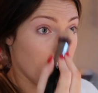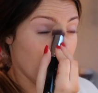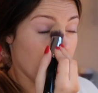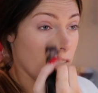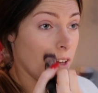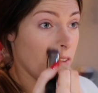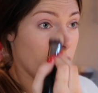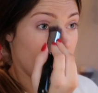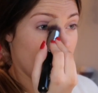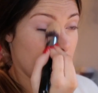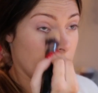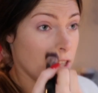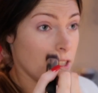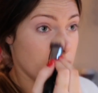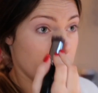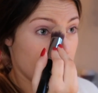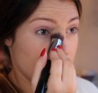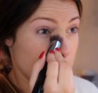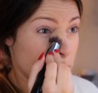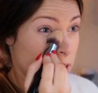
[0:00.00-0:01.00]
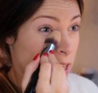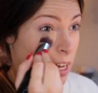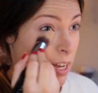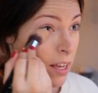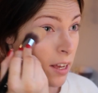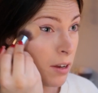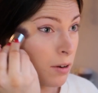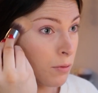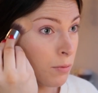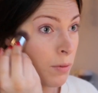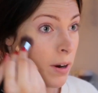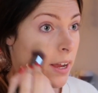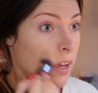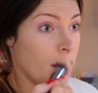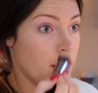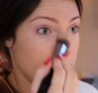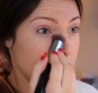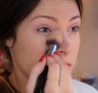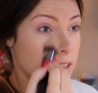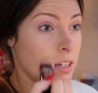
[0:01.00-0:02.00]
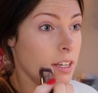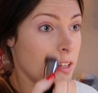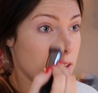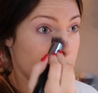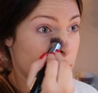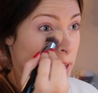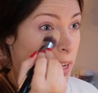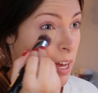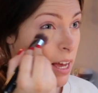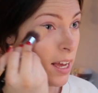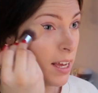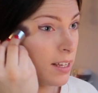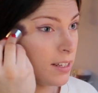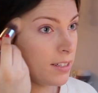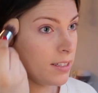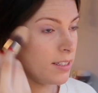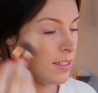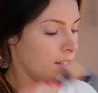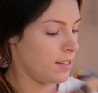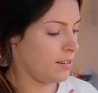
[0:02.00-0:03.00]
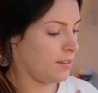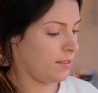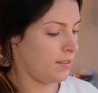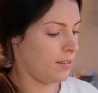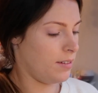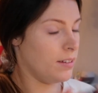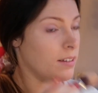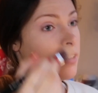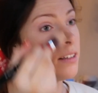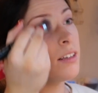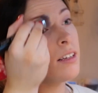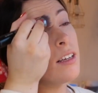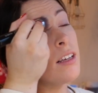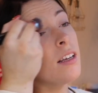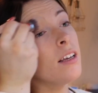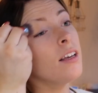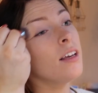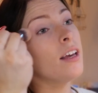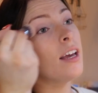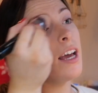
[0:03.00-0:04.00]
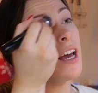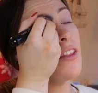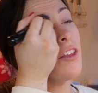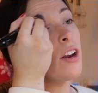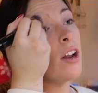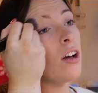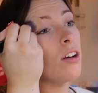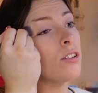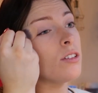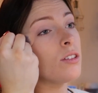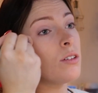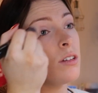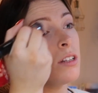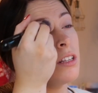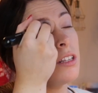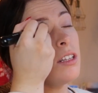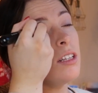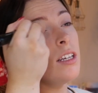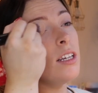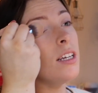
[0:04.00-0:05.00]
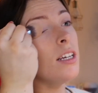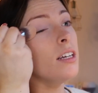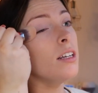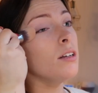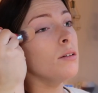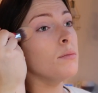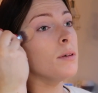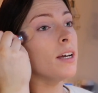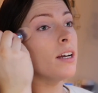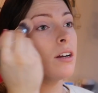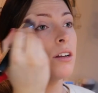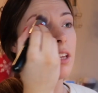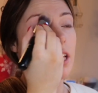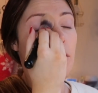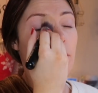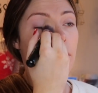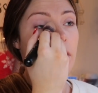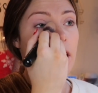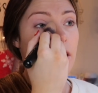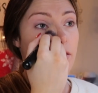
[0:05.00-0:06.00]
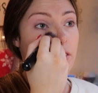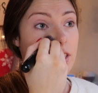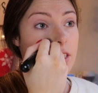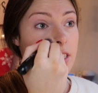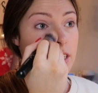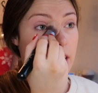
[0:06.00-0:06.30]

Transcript: and then I just apply it right underneath my eyes. And then also a little bit, or like whatever's